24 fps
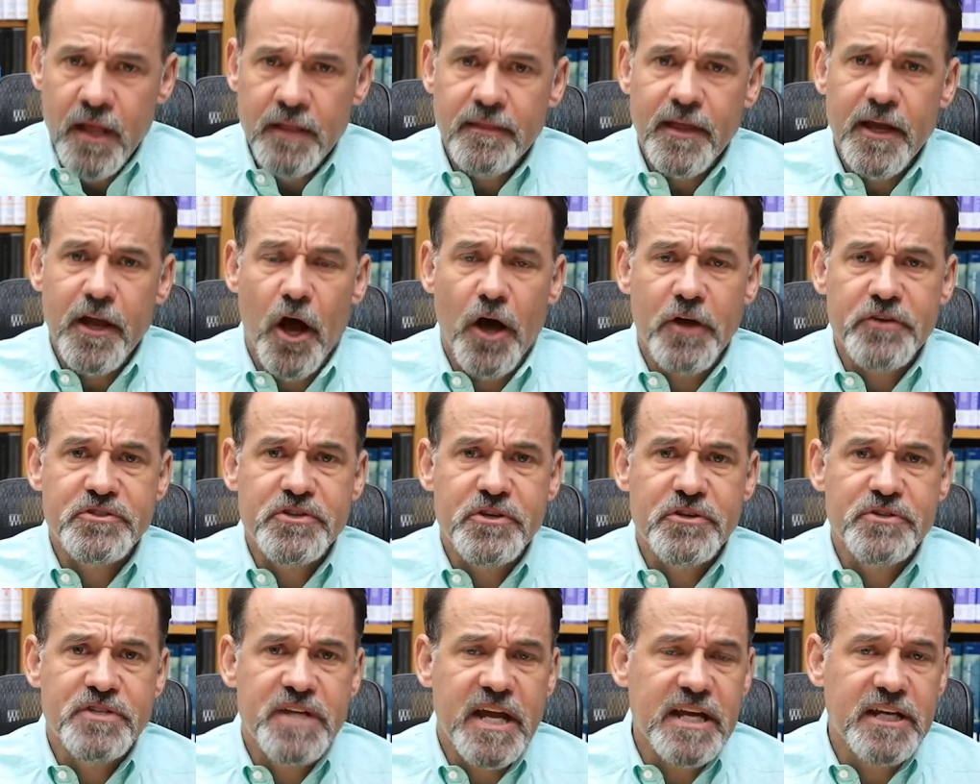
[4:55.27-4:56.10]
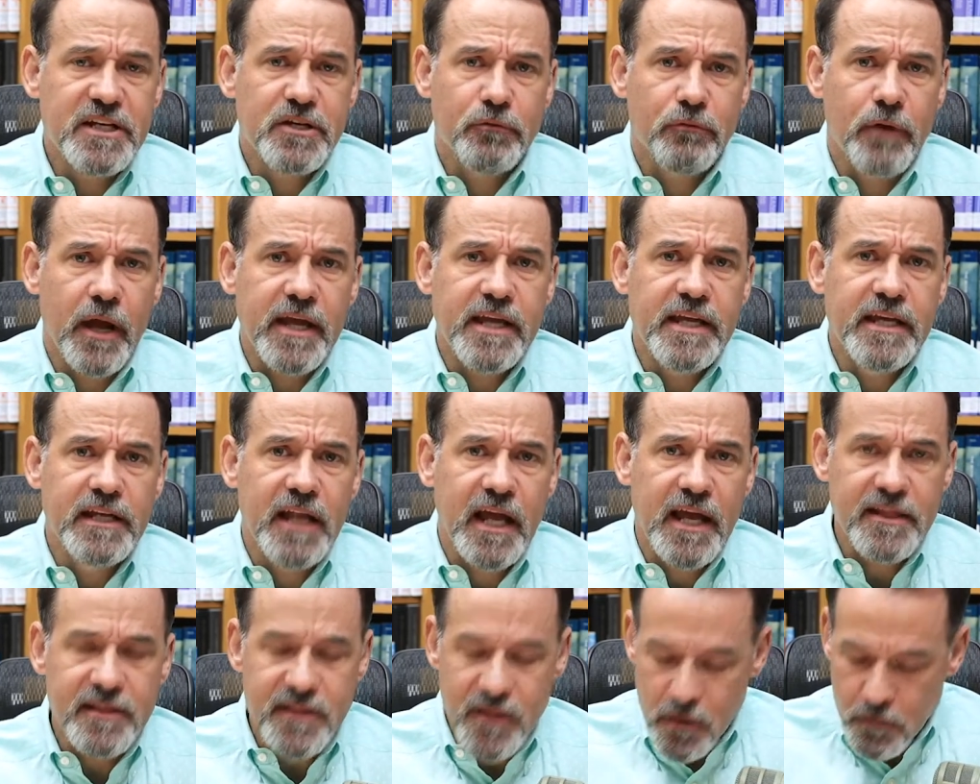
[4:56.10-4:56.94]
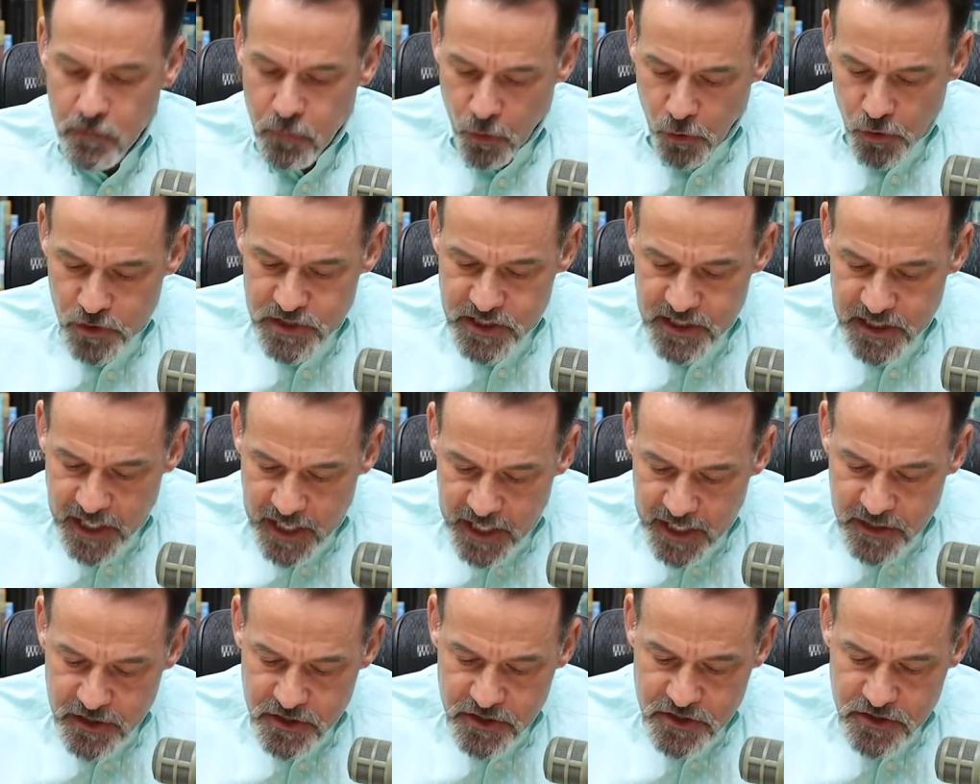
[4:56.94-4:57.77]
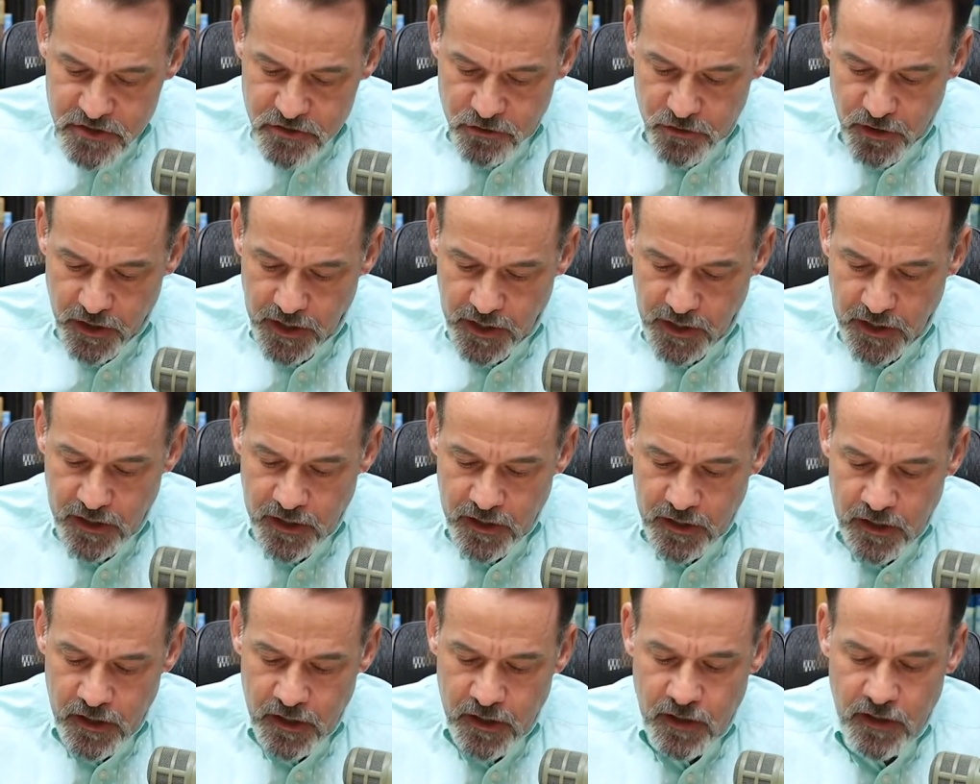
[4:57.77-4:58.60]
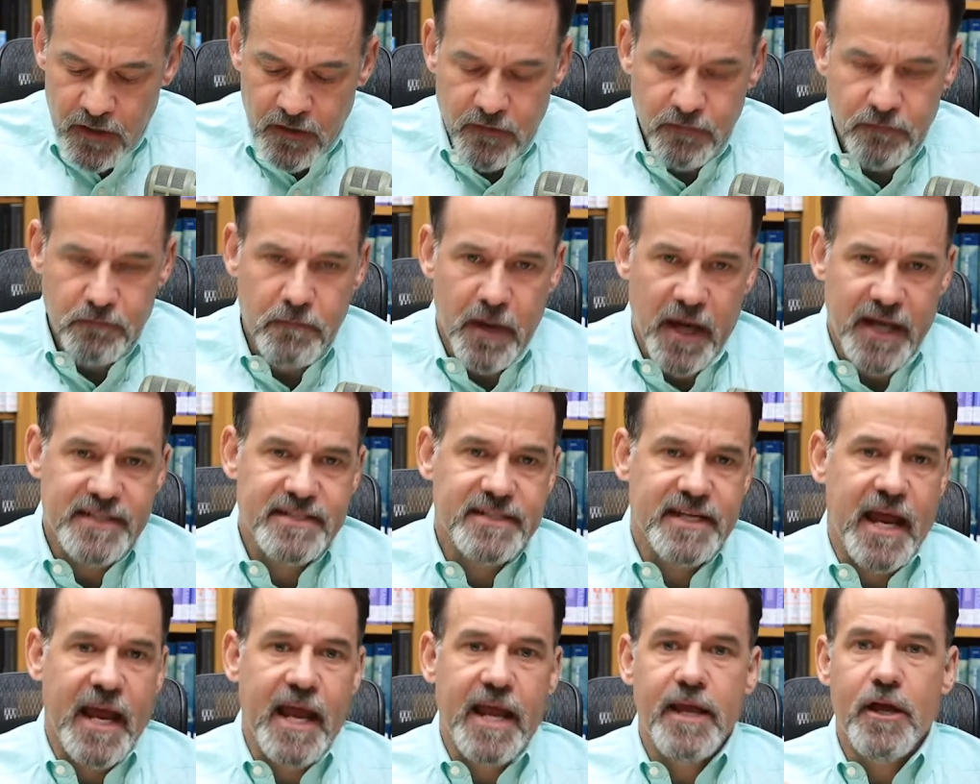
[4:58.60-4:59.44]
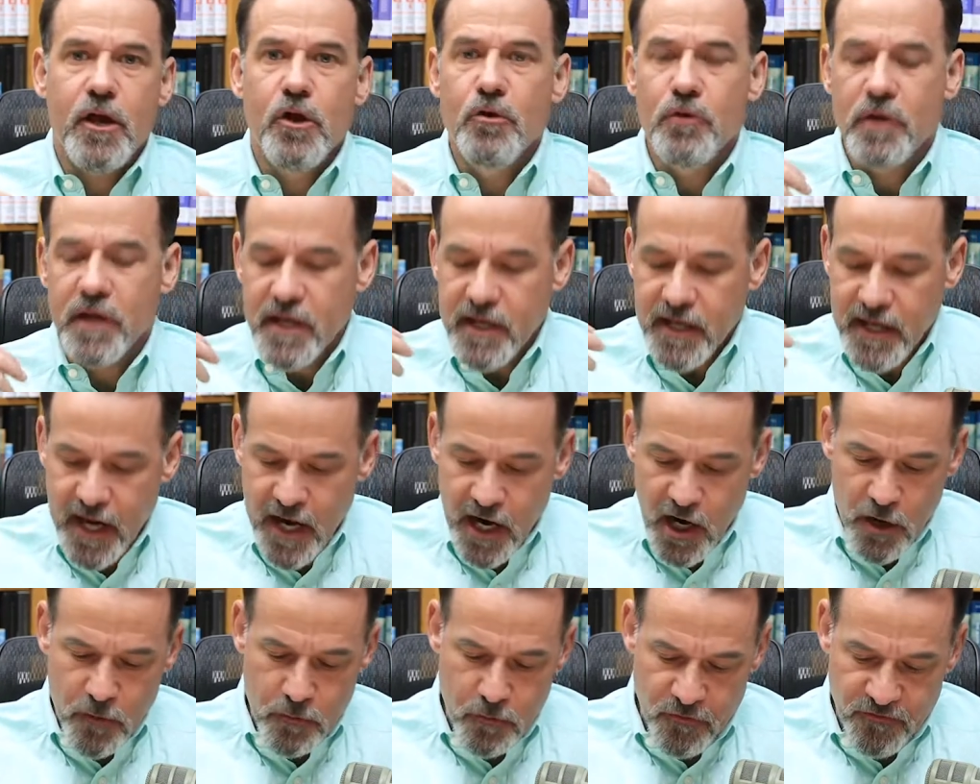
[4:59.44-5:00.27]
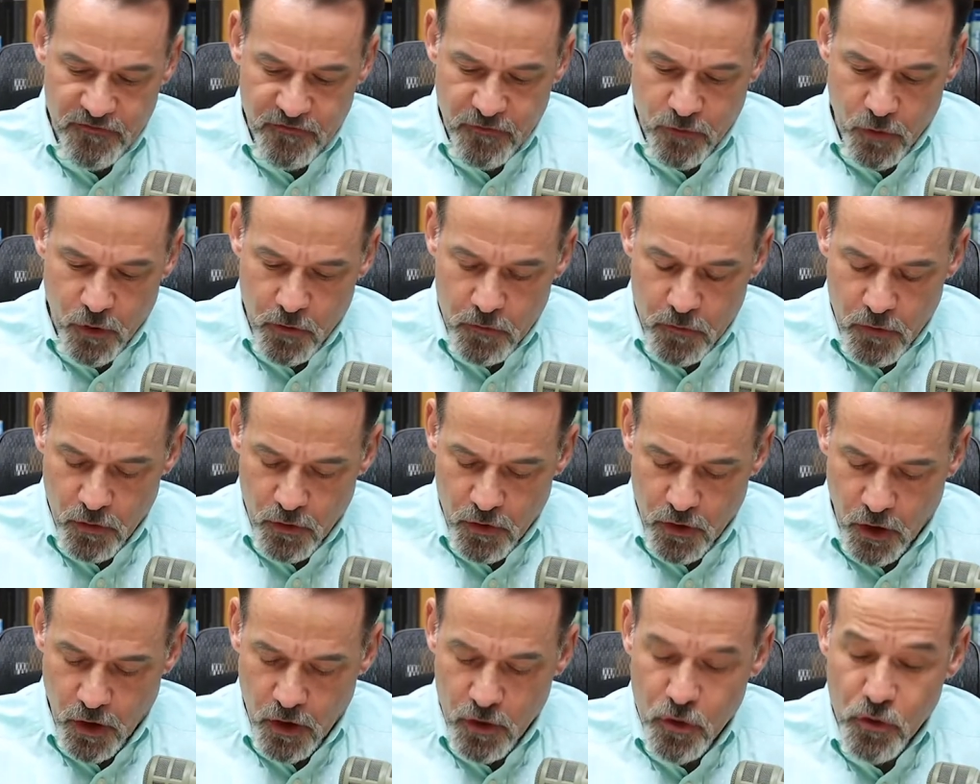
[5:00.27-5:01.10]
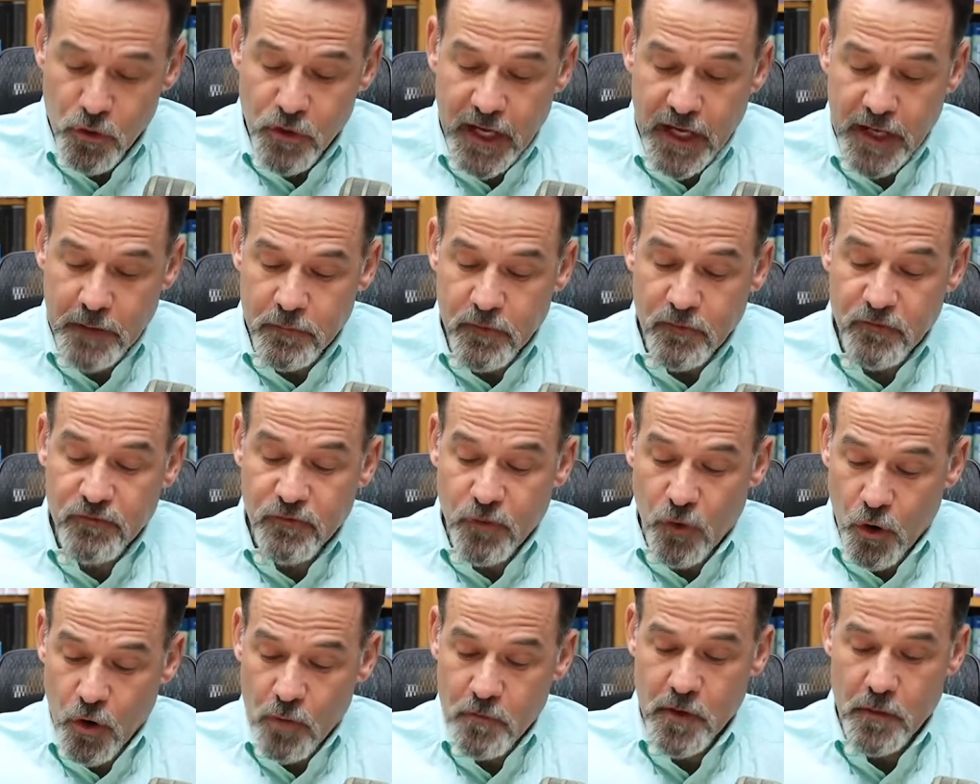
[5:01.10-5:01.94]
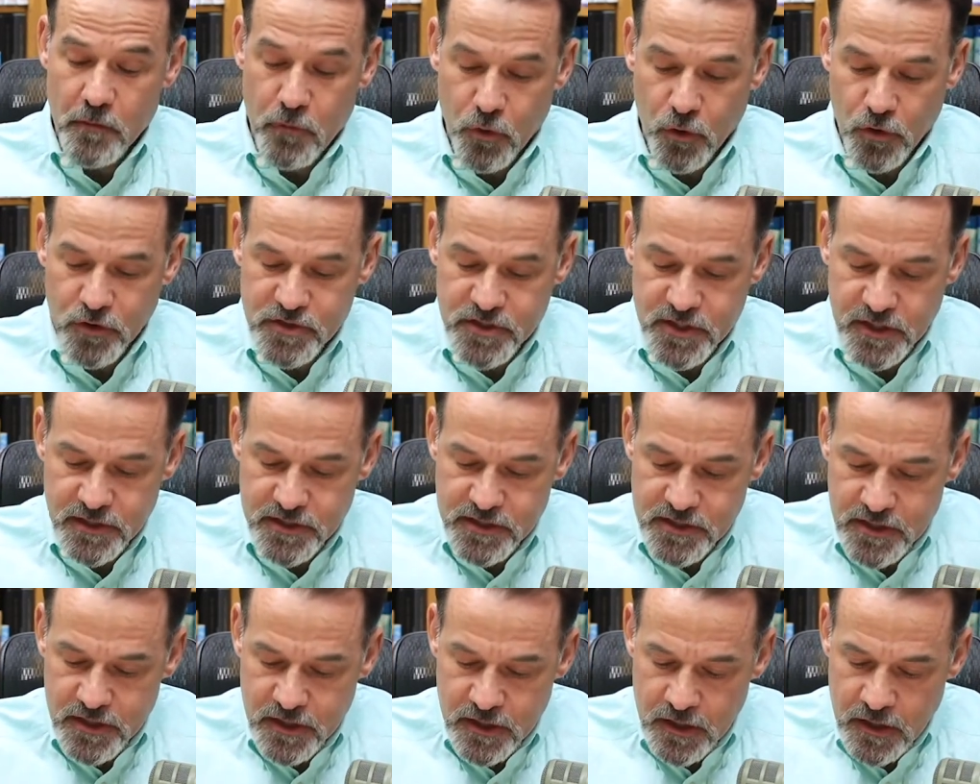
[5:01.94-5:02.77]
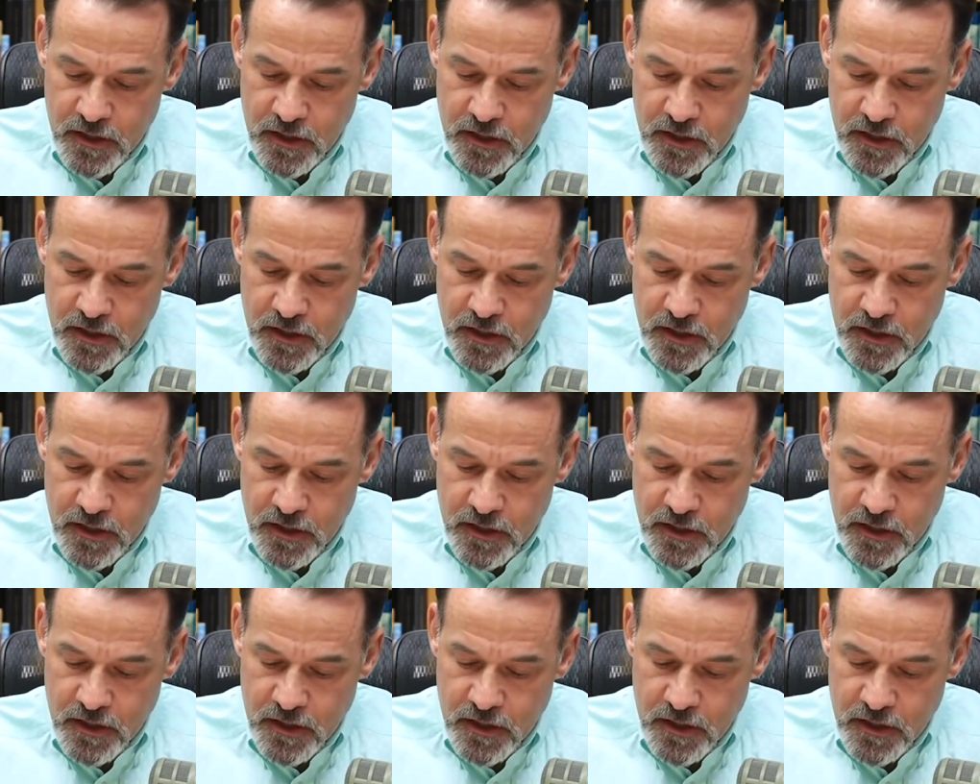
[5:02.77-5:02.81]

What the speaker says: They also seek to regulate the abortion industry by saying who can care for or who can perform abortions